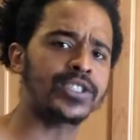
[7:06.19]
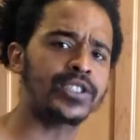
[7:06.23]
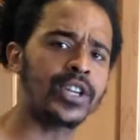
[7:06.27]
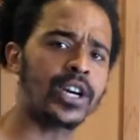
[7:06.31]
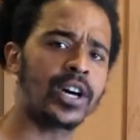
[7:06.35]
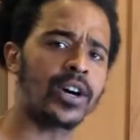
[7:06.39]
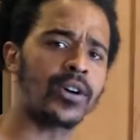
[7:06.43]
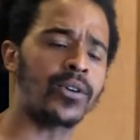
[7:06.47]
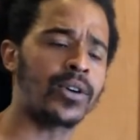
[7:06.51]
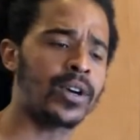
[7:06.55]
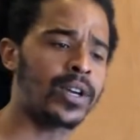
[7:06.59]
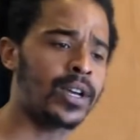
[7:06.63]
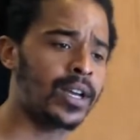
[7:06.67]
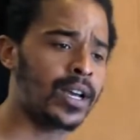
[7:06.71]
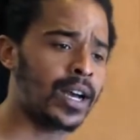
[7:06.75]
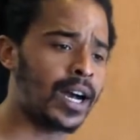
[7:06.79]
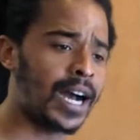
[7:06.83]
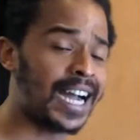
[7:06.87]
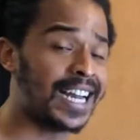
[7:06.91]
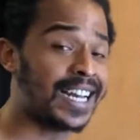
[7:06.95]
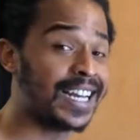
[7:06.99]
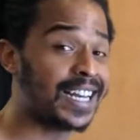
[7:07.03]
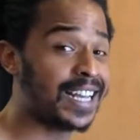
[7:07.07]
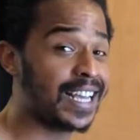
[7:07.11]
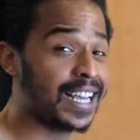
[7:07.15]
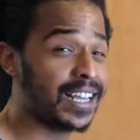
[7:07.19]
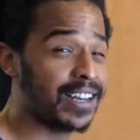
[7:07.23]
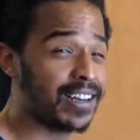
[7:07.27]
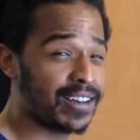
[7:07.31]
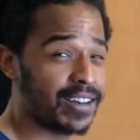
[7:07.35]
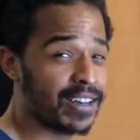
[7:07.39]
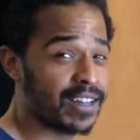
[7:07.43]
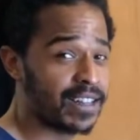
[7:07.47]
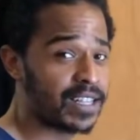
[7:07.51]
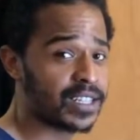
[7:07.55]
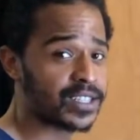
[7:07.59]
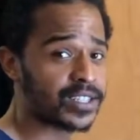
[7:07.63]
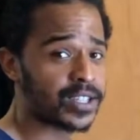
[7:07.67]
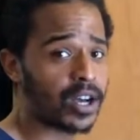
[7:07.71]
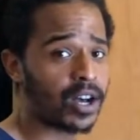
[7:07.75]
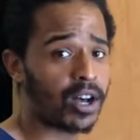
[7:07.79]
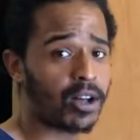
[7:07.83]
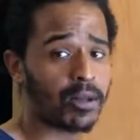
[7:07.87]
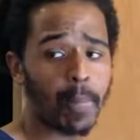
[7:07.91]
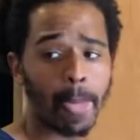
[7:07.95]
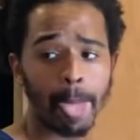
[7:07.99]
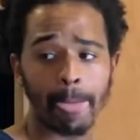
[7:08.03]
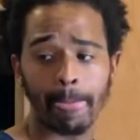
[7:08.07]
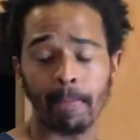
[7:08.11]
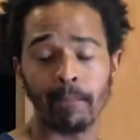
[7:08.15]
know, I didn't get it in this
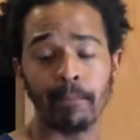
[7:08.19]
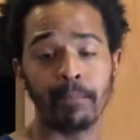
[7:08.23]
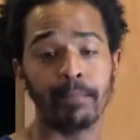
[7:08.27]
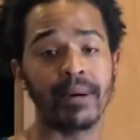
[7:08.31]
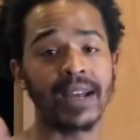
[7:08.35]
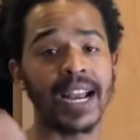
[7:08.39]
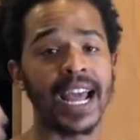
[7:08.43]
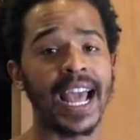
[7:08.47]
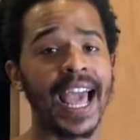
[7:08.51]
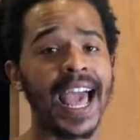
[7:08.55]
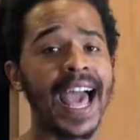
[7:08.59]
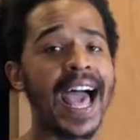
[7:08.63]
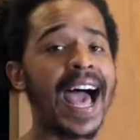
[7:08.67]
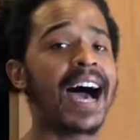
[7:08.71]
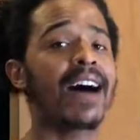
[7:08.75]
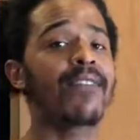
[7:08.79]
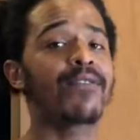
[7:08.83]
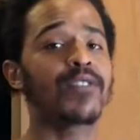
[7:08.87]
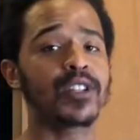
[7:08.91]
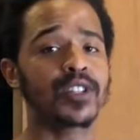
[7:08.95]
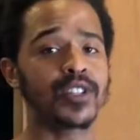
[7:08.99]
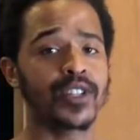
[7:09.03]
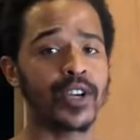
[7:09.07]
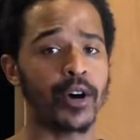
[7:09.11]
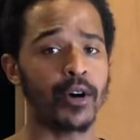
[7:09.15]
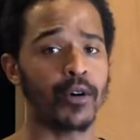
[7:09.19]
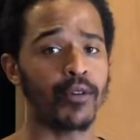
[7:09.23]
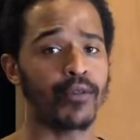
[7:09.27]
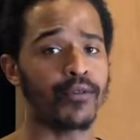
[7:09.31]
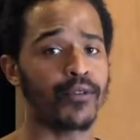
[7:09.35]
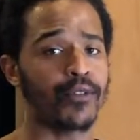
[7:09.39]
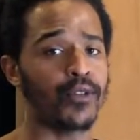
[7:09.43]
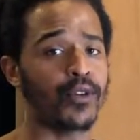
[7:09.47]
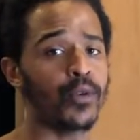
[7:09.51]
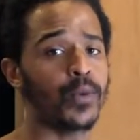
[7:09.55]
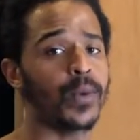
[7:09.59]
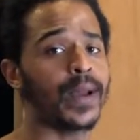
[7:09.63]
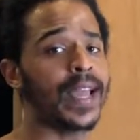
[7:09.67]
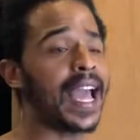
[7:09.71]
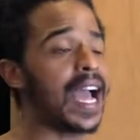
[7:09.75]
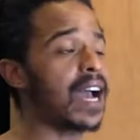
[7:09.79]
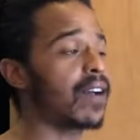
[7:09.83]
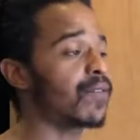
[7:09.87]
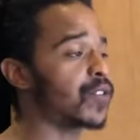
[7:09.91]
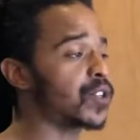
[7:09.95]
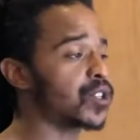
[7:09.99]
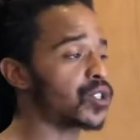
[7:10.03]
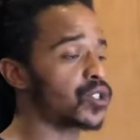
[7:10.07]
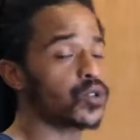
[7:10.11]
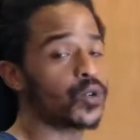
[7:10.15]
haul, but I have the tofu, we
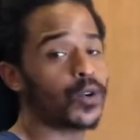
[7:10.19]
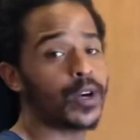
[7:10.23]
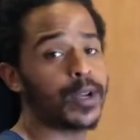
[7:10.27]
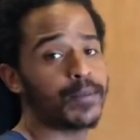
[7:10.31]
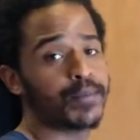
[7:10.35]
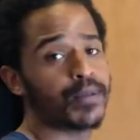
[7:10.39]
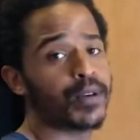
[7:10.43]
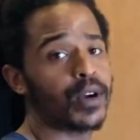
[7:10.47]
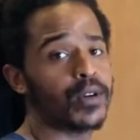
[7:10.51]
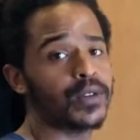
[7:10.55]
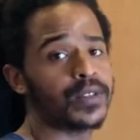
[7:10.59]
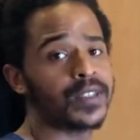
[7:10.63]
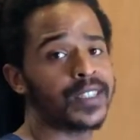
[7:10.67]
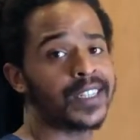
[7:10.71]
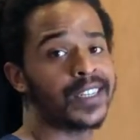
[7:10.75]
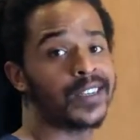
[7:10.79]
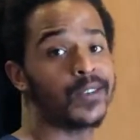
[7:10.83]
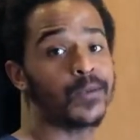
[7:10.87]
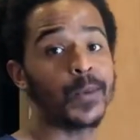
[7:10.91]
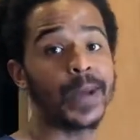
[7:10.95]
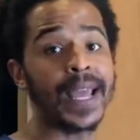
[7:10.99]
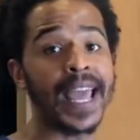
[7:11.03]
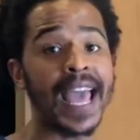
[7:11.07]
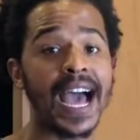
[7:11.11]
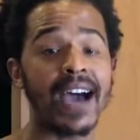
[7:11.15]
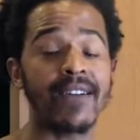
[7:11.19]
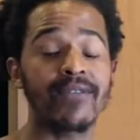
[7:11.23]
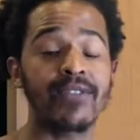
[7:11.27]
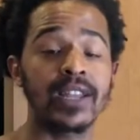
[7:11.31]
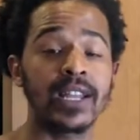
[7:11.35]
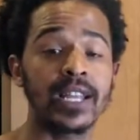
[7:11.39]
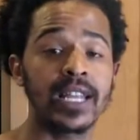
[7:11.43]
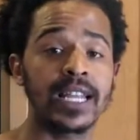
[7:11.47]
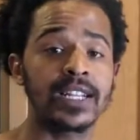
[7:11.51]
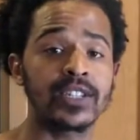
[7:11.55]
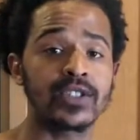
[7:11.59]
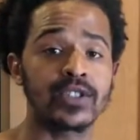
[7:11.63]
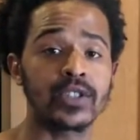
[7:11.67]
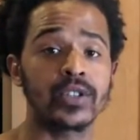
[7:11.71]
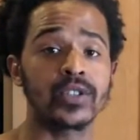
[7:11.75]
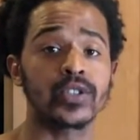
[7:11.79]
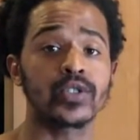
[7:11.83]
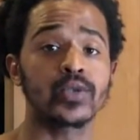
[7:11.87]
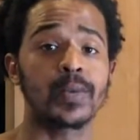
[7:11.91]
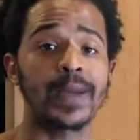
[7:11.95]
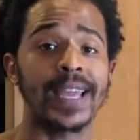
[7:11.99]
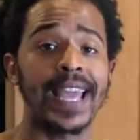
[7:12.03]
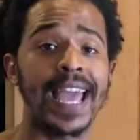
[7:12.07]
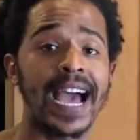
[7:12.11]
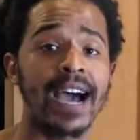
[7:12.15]
have the soy protein, we have the
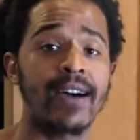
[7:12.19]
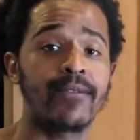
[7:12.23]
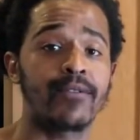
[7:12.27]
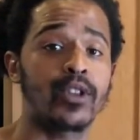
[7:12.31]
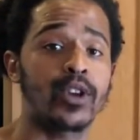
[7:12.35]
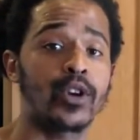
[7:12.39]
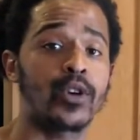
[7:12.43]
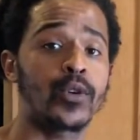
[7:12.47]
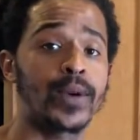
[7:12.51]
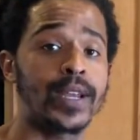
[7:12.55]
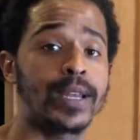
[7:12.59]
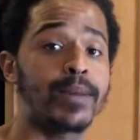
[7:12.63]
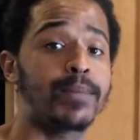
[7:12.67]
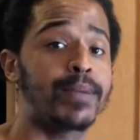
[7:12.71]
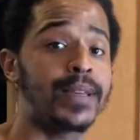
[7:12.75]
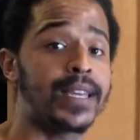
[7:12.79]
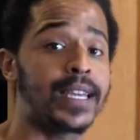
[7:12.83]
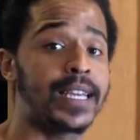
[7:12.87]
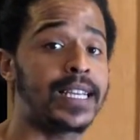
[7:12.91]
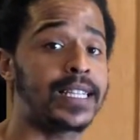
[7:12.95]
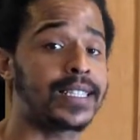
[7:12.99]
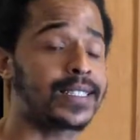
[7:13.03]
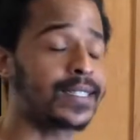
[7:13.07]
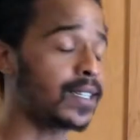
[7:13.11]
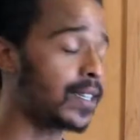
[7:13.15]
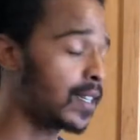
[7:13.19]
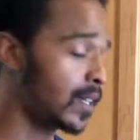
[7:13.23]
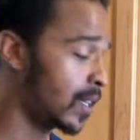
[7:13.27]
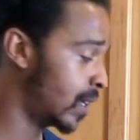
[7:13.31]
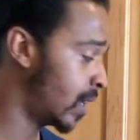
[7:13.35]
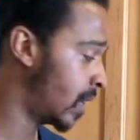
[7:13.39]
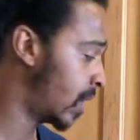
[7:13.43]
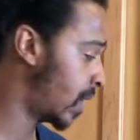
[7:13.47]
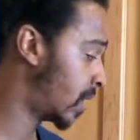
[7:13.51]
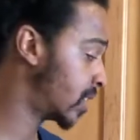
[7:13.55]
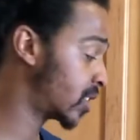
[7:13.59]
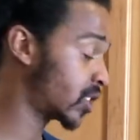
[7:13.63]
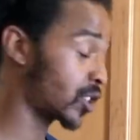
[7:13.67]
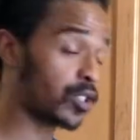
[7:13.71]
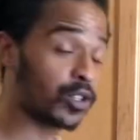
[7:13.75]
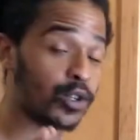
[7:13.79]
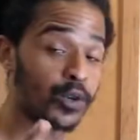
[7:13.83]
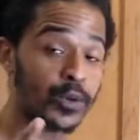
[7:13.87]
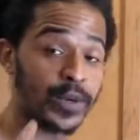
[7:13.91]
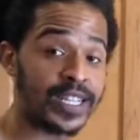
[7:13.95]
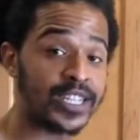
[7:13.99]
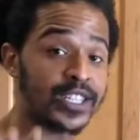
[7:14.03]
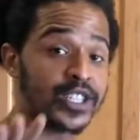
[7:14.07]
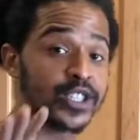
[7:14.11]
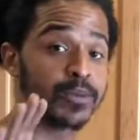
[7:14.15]
lentils, we have the green peas,
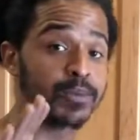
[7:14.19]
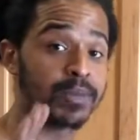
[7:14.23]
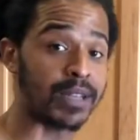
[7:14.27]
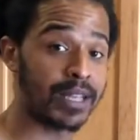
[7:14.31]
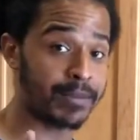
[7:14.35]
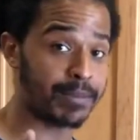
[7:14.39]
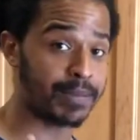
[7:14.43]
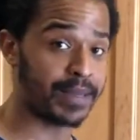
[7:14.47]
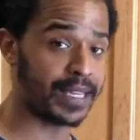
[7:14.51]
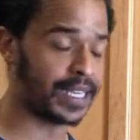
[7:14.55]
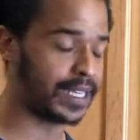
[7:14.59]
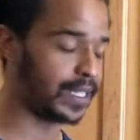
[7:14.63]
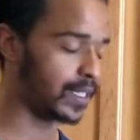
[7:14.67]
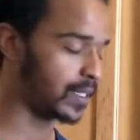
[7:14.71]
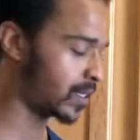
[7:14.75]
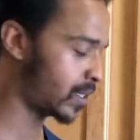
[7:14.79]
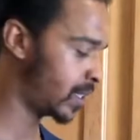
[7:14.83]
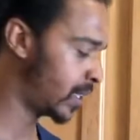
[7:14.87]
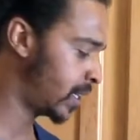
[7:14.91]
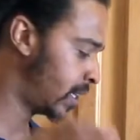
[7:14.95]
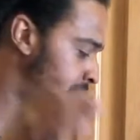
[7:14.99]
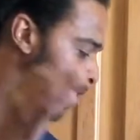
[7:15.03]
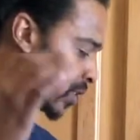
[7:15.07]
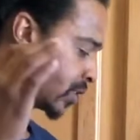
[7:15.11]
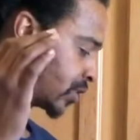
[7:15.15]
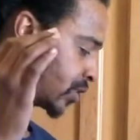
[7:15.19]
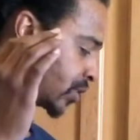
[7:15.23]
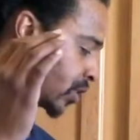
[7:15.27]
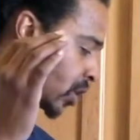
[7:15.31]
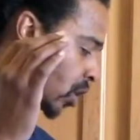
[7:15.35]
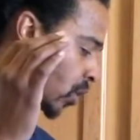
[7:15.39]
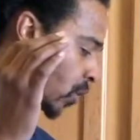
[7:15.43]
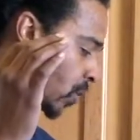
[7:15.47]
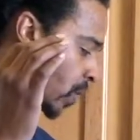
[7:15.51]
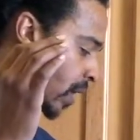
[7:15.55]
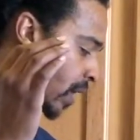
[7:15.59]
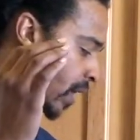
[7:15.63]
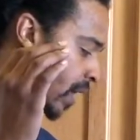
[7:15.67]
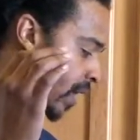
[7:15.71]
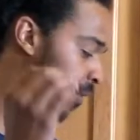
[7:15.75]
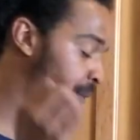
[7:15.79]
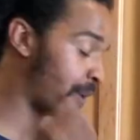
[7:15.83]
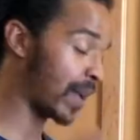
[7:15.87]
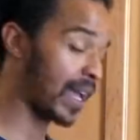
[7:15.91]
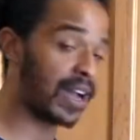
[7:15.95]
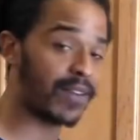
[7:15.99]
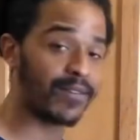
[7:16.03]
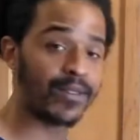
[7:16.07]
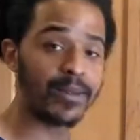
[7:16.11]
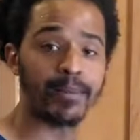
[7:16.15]
green split peas, so we
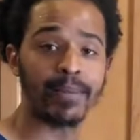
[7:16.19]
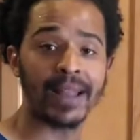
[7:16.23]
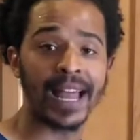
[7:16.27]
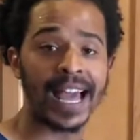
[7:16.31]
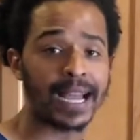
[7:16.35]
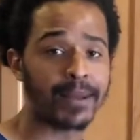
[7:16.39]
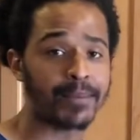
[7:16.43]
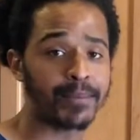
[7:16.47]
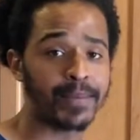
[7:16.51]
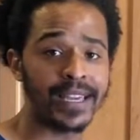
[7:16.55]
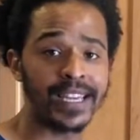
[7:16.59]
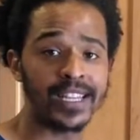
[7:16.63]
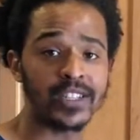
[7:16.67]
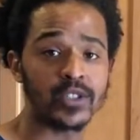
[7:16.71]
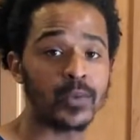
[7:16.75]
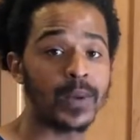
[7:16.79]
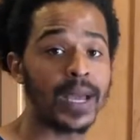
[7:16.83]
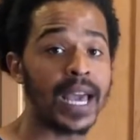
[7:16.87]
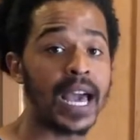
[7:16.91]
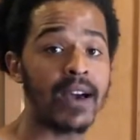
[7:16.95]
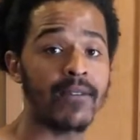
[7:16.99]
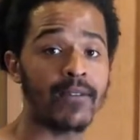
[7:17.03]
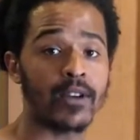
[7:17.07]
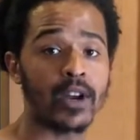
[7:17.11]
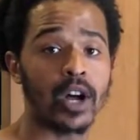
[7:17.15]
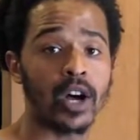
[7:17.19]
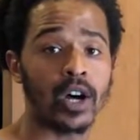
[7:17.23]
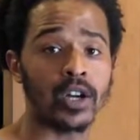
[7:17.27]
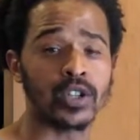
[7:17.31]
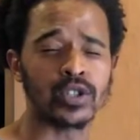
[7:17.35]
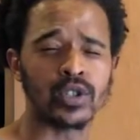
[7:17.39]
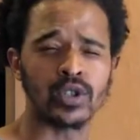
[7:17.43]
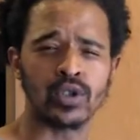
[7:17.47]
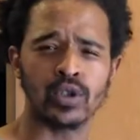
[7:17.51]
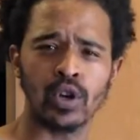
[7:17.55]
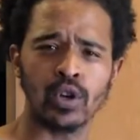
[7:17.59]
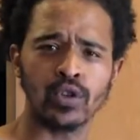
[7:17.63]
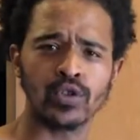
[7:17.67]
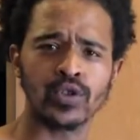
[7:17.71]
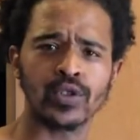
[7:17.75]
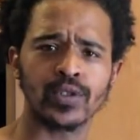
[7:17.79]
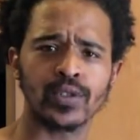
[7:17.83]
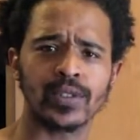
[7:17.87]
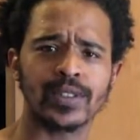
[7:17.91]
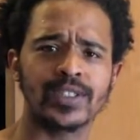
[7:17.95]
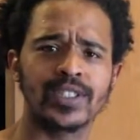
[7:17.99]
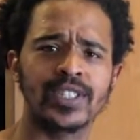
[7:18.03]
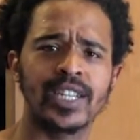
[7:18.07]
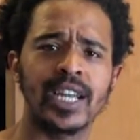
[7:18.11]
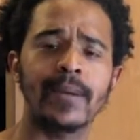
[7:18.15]
have the black beans, we have it all. So those are
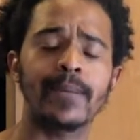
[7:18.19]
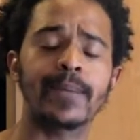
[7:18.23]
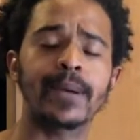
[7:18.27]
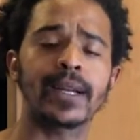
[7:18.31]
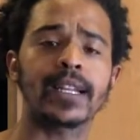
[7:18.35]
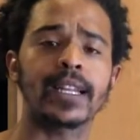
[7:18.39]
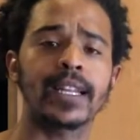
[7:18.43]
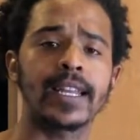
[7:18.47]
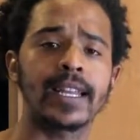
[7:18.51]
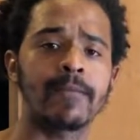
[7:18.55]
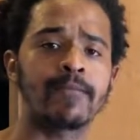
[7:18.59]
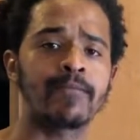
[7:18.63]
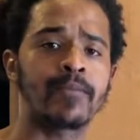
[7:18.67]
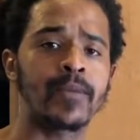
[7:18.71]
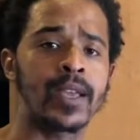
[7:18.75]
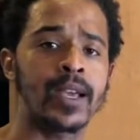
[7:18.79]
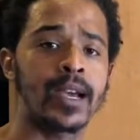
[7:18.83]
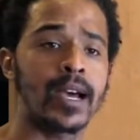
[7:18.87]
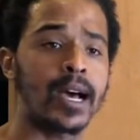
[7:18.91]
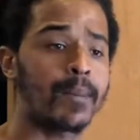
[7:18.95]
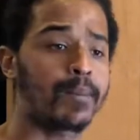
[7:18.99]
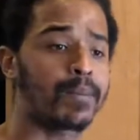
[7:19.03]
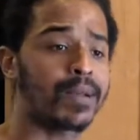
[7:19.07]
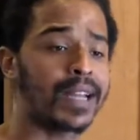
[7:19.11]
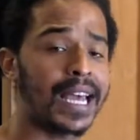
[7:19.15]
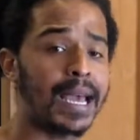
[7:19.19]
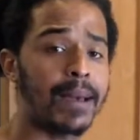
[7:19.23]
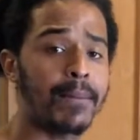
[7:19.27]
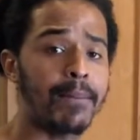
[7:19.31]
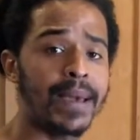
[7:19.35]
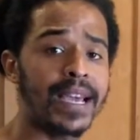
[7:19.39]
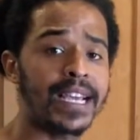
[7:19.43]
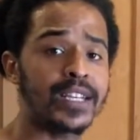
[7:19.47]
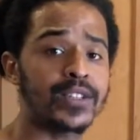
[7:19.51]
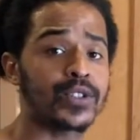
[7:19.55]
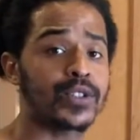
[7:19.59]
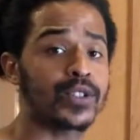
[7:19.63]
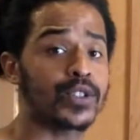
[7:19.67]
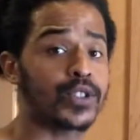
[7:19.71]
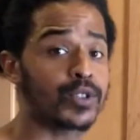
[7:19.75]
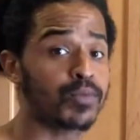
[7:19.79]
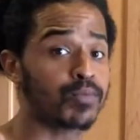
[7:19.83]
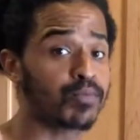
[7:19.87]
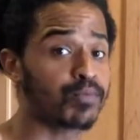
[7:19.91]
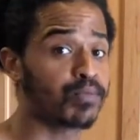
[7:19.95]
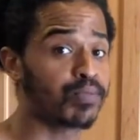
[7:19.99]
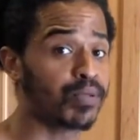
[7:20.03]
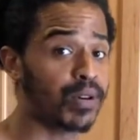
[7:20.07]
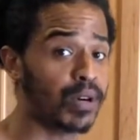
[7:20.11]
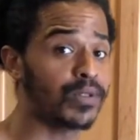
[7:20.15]
typically plant-basers
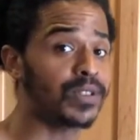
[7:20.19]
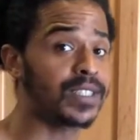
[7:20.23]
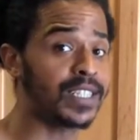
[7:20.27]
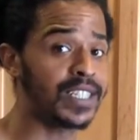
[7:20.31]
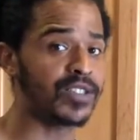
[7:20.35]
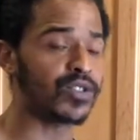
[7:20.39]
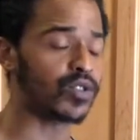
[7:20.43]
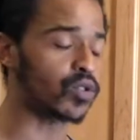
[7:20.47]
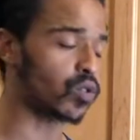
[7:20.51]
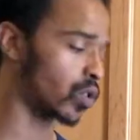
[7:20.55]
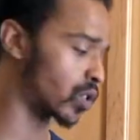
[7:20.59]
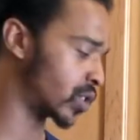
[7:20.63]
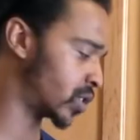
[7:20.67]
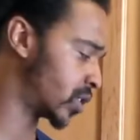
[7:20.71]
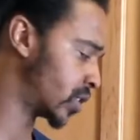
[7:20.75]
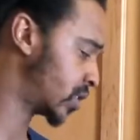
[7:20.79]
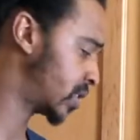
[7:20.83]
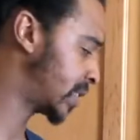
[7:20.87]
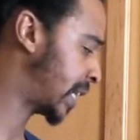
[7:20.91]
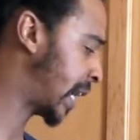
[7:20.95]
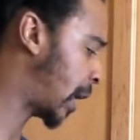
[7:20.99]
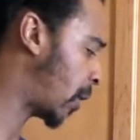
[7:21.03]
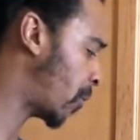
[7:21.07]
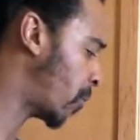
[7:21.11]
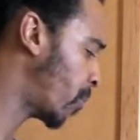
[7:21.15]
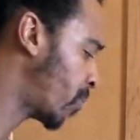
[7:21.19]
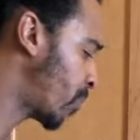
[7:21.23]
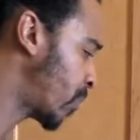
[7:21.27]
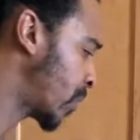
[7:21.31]
protein sources. Now,